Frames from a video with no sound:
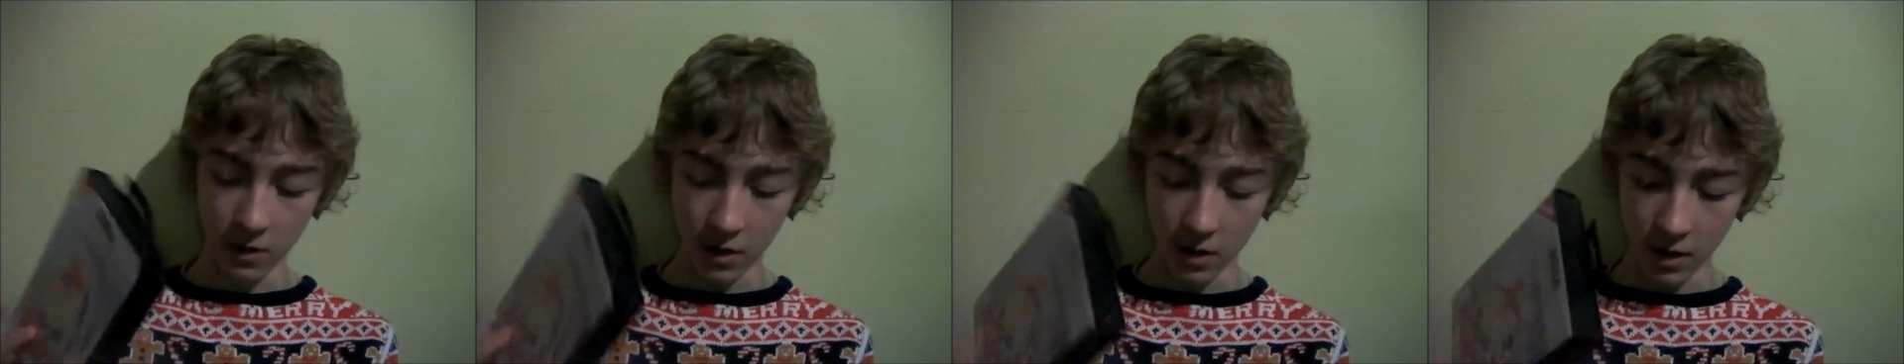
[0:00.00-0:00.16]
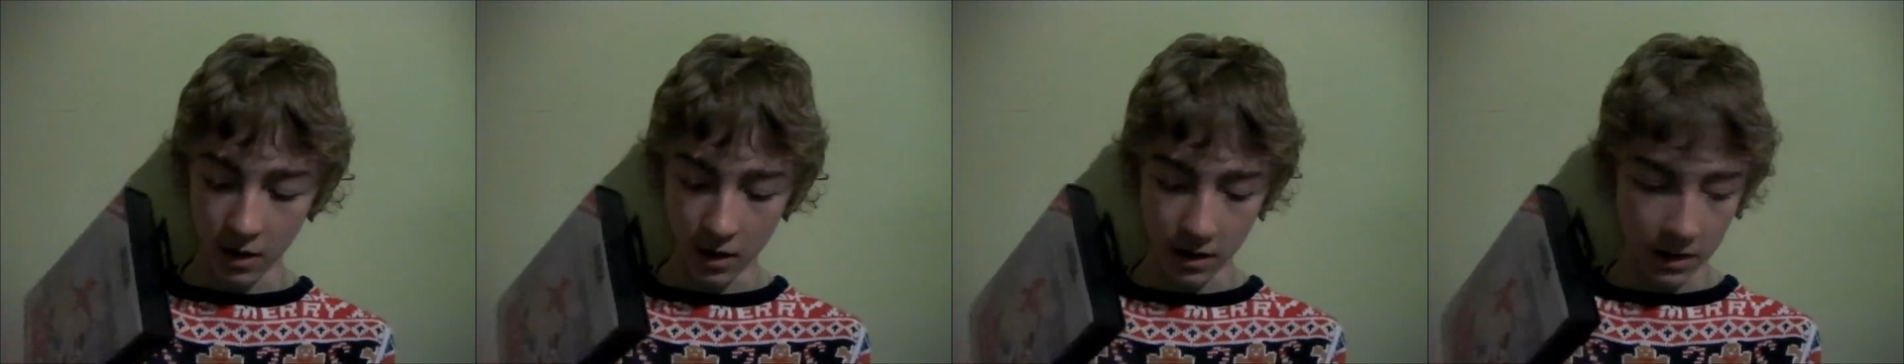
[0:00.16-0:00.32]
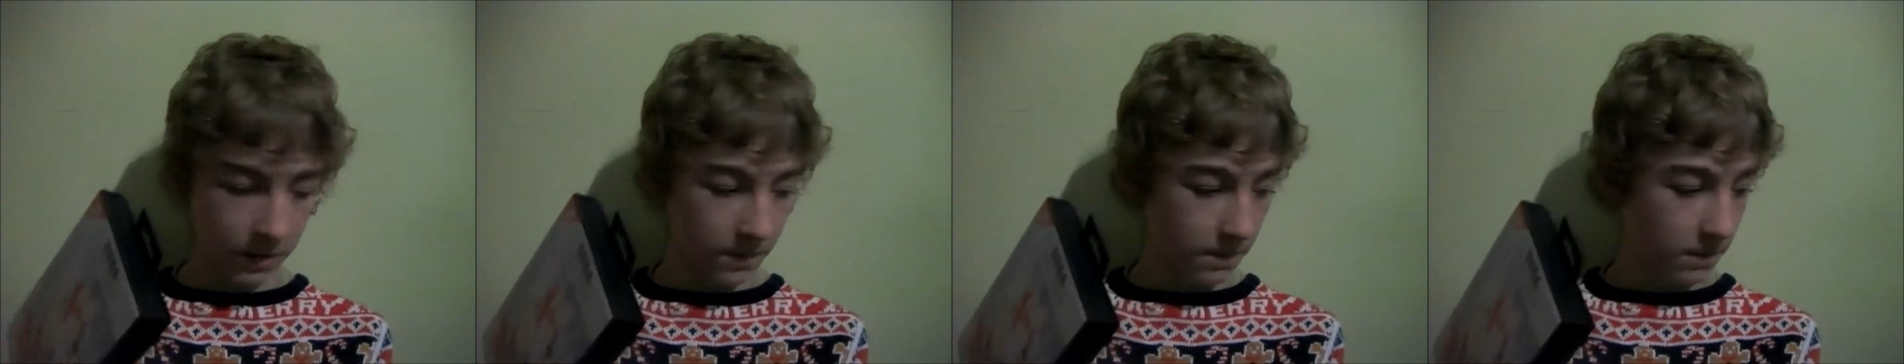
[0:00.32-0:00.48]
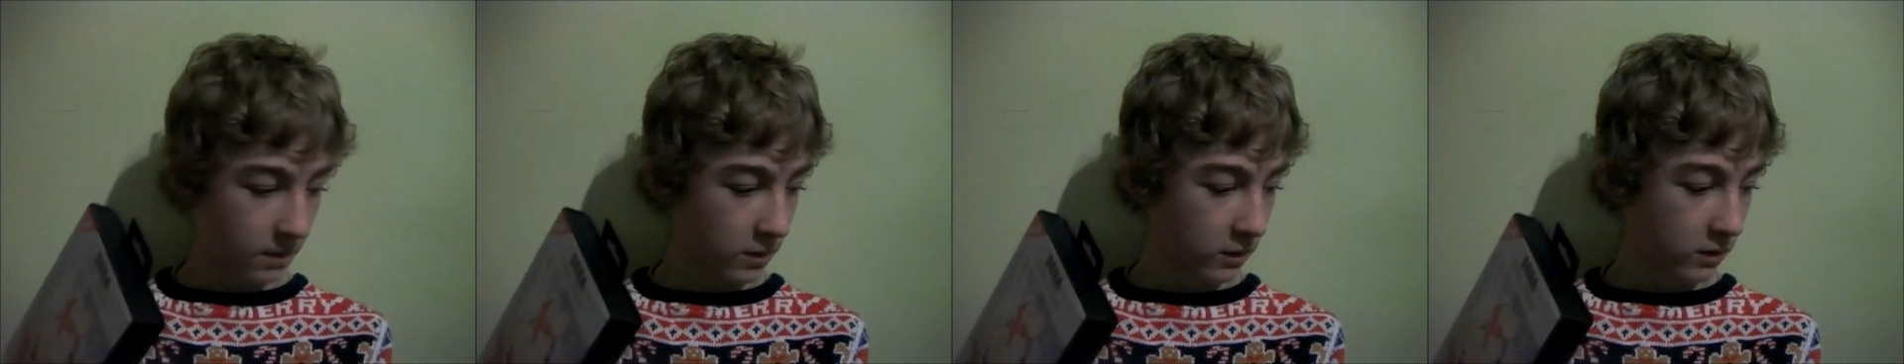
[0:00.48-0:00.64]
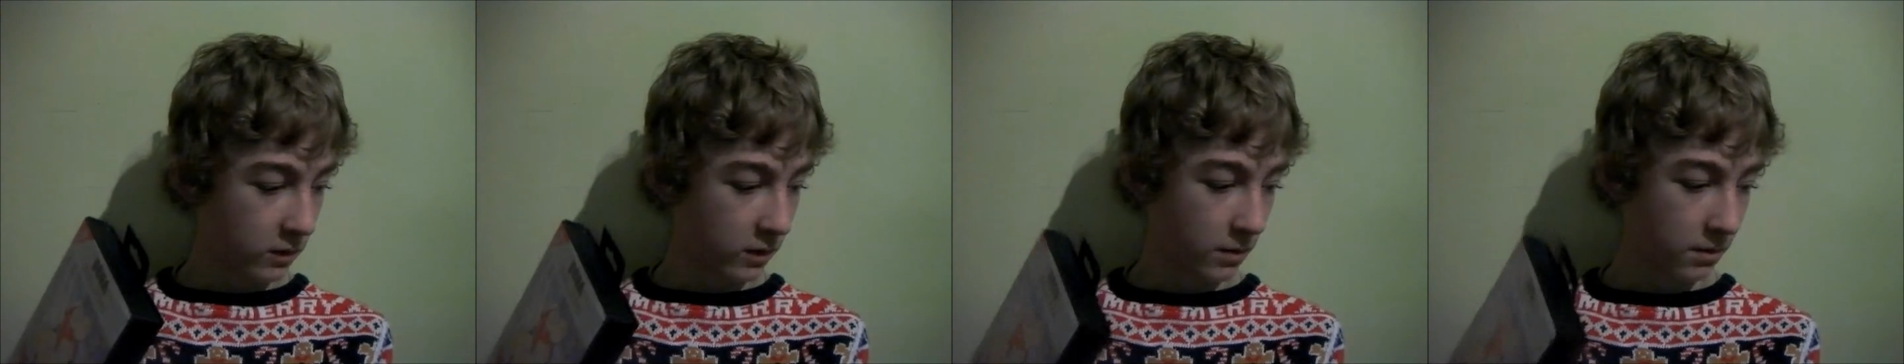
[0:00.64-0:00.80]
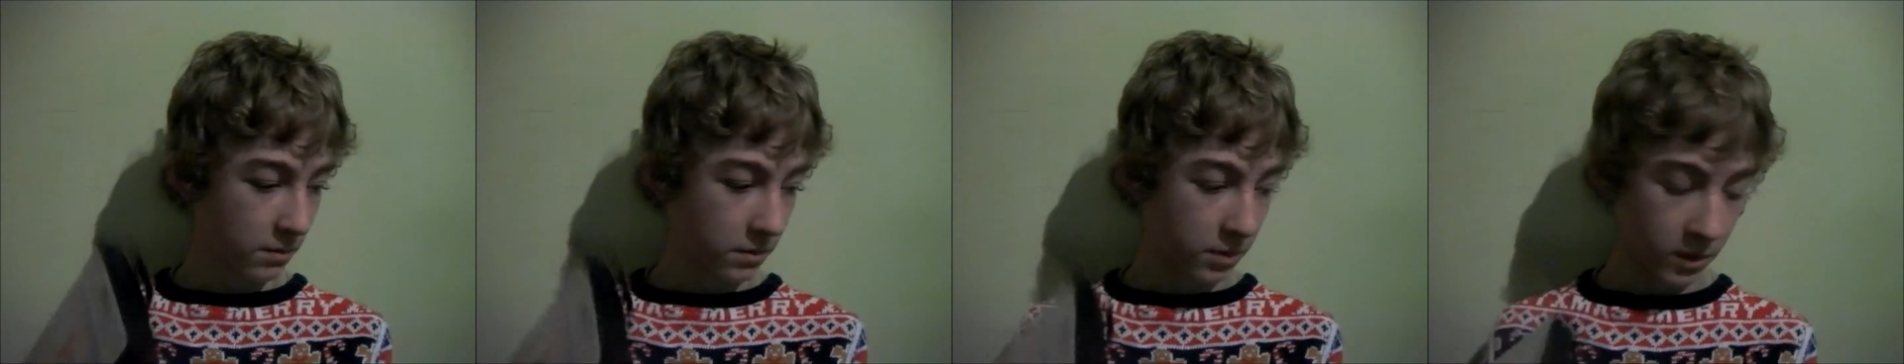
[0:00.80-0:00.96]
at
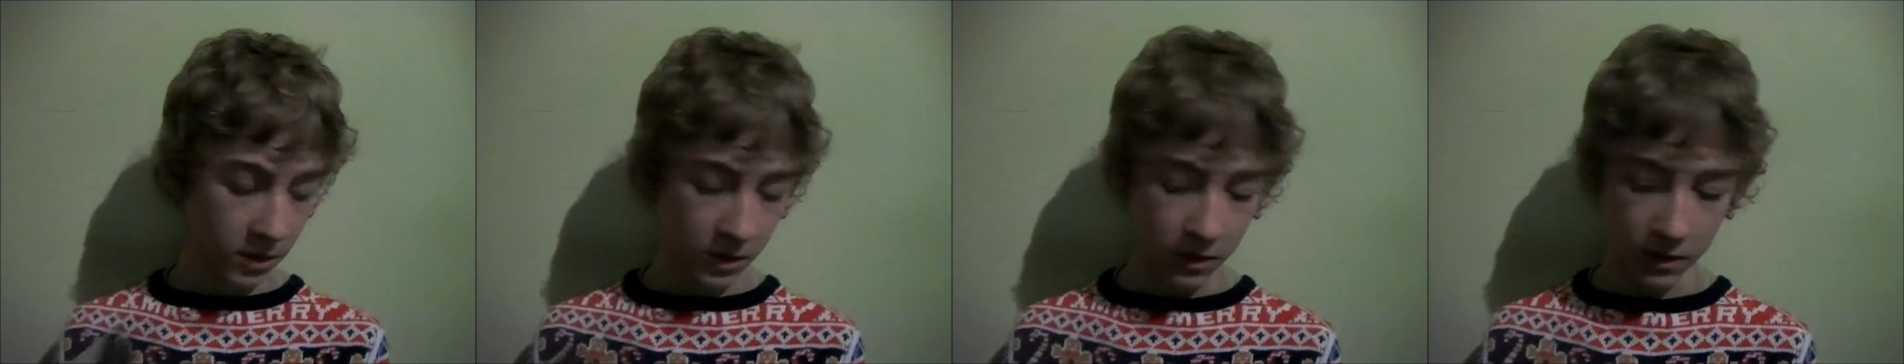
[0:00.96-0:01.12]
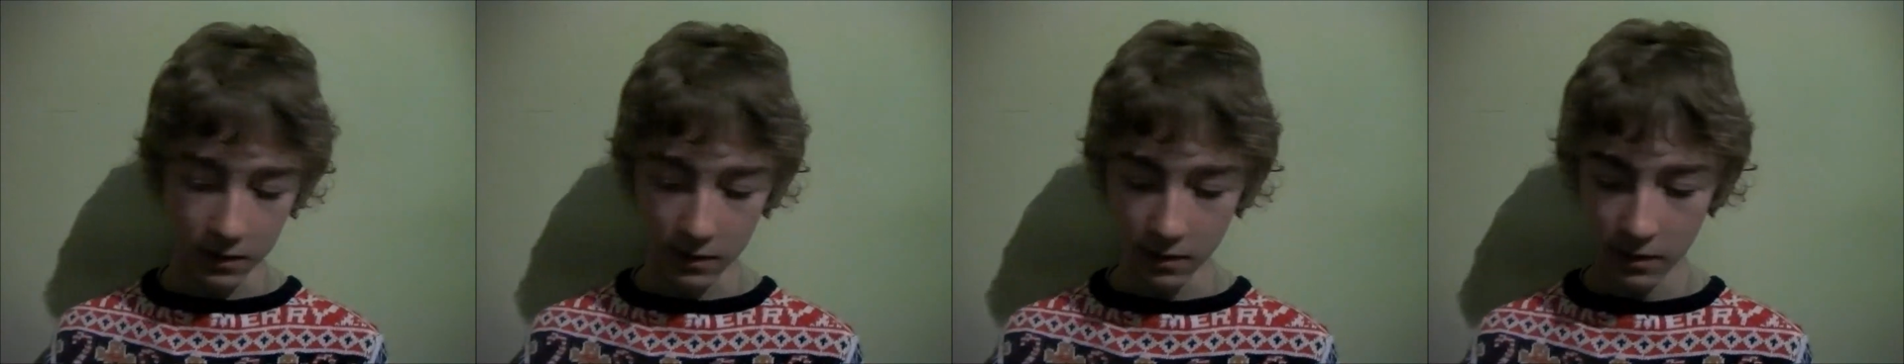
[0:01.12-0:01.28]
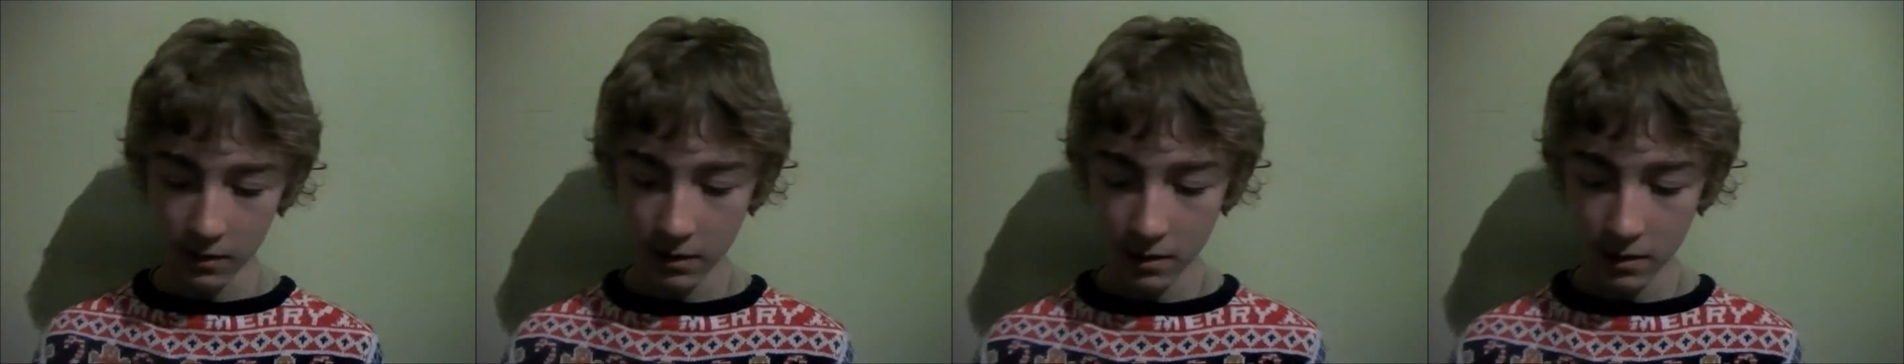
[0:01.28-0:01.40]
some point.